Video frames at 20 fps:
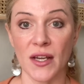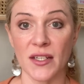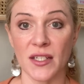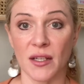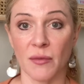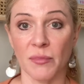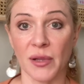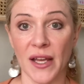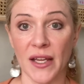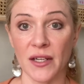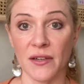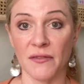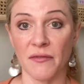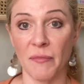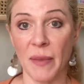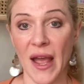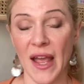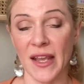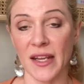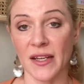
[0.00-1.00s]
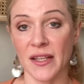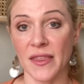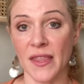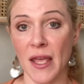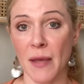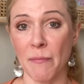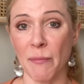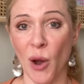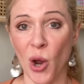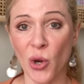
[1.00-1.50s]
to complain of pain in
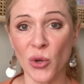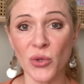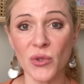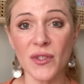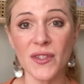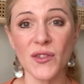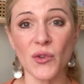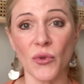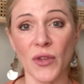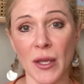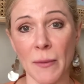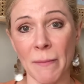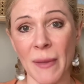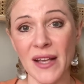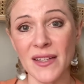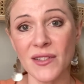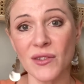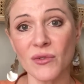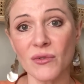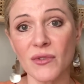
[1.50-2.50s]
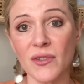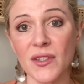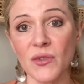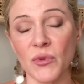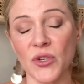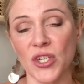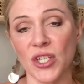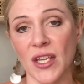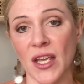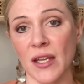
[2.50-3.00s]
their bones or their muscles,
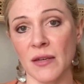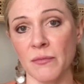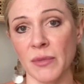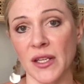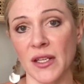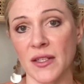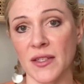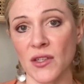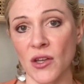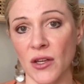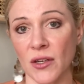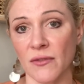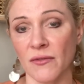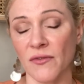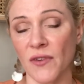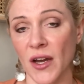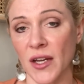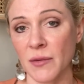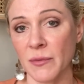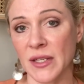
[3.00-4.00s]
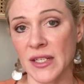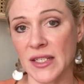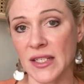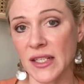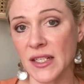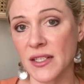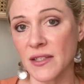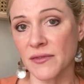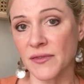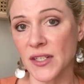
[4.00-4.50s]
which can be a sign of vitamin
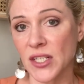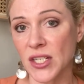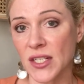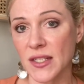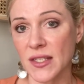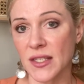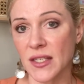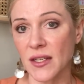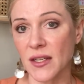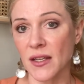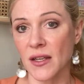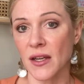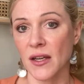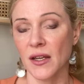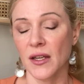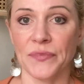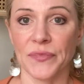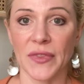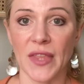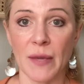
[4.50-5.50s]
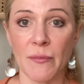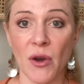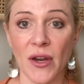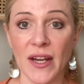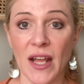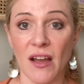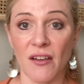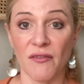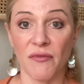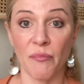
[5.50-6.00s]
D deficiency. They might
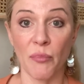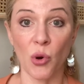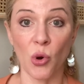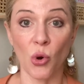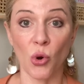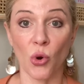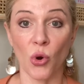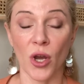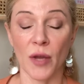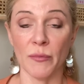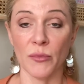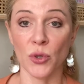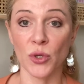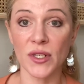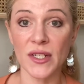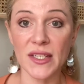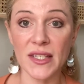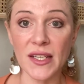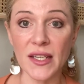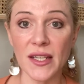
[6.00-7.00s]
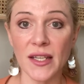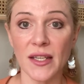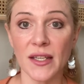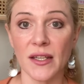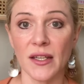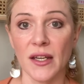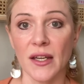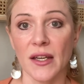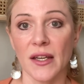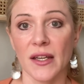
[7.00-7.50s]
have poor
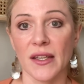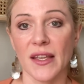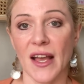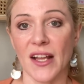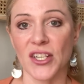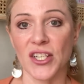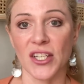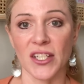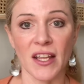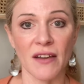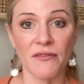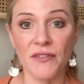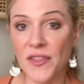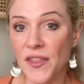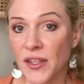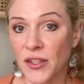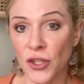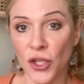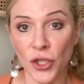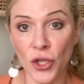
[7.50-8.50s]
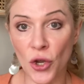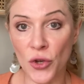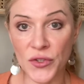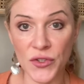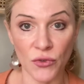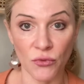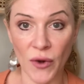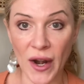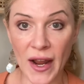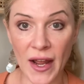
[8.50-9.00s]
immunity, catching everything that goes
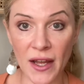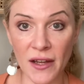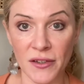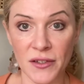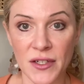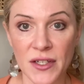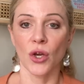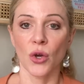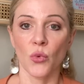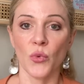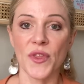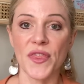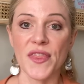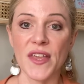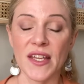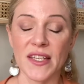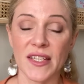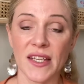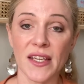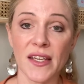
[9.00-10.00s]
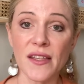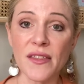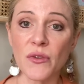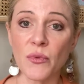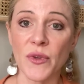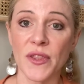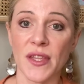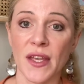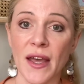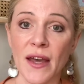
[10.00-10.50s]
around. With their teeth,
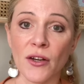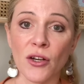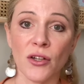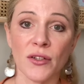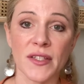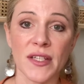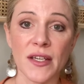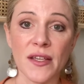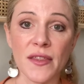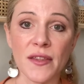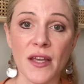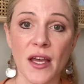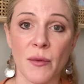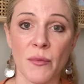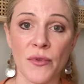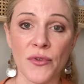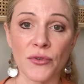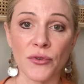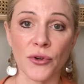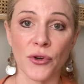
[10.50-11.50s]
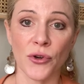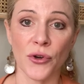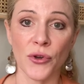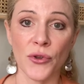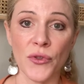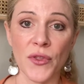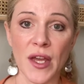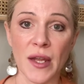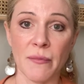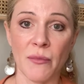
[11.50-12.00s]
when their adult teeth come through,
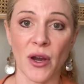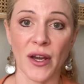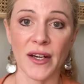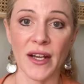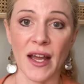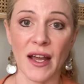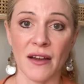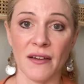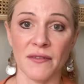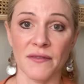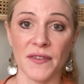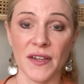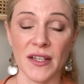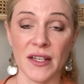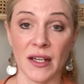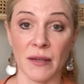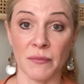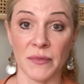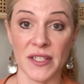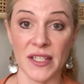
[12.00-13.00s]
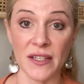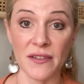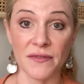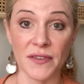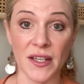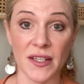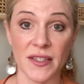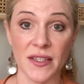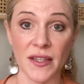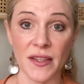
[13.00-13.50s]
they might have
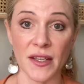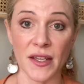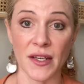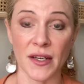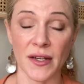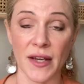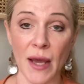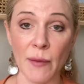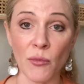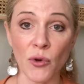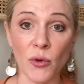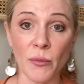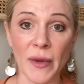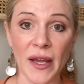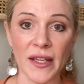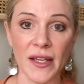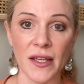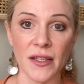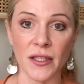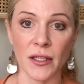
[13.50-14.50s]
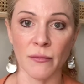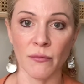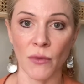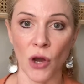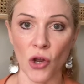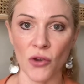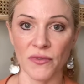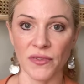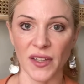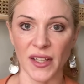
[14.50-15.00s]
defects in the enamel, making them
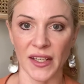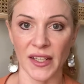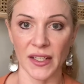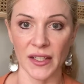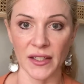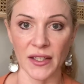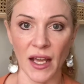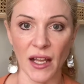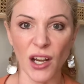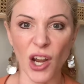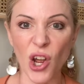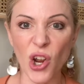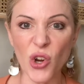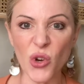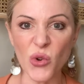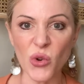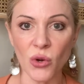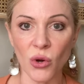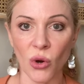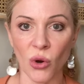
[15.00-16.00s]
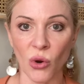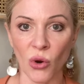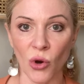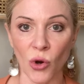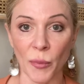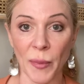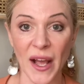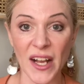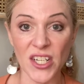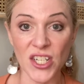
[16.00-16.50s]
overly yellow or
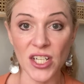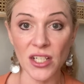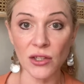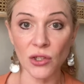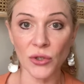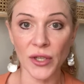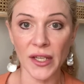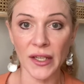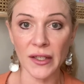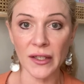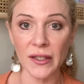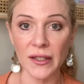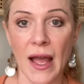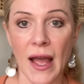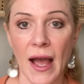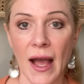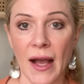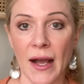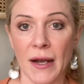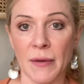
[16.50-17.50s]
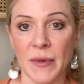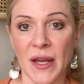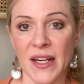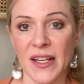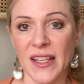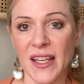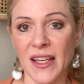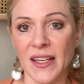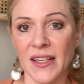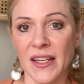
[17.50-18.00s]
patchy looking. And
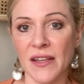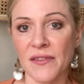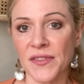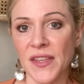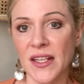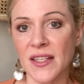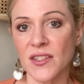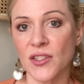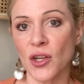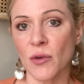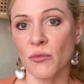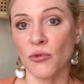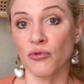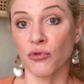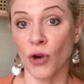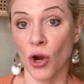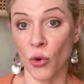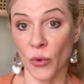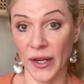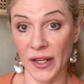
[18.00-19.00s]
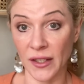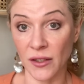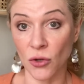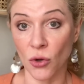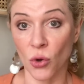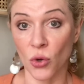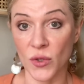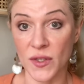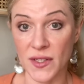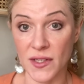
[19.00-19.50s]
again, if they stop growing
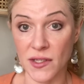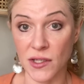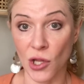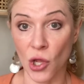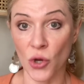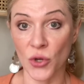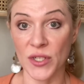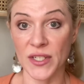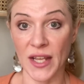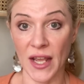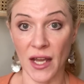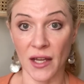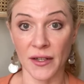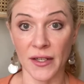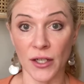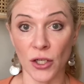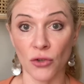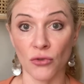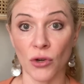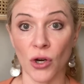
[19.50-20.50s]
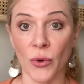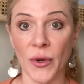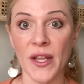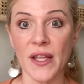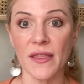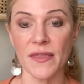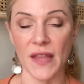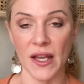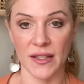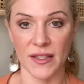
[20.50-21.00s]
or slow down in
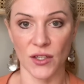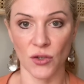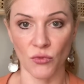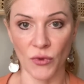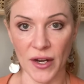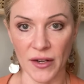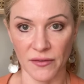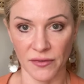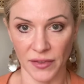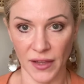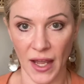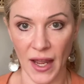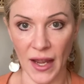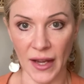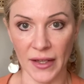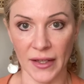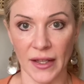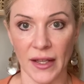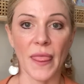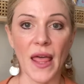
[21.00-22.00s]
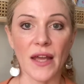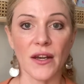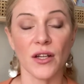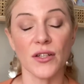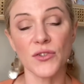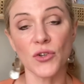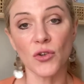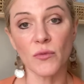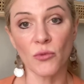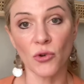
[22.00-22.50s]
growing, that's a red flag. And I'll
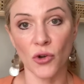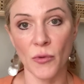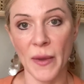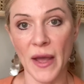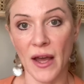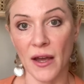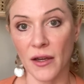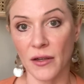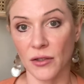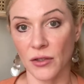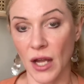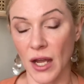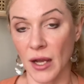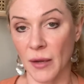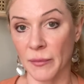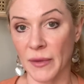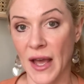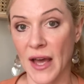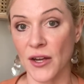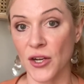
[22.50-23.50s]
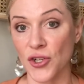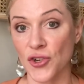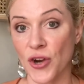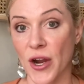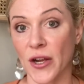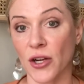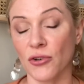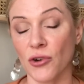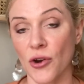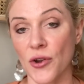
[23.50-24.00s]
talk more about how to
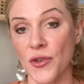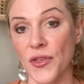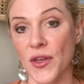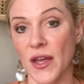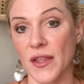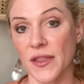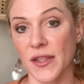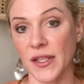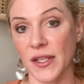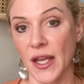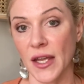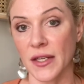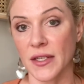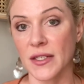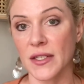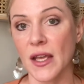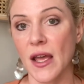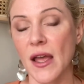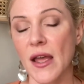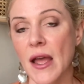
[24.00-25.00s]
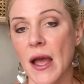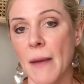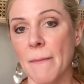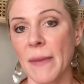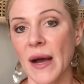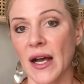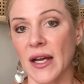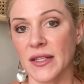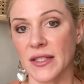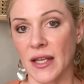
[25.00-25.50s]
track growth at the end.
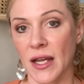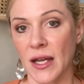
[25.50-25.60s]
But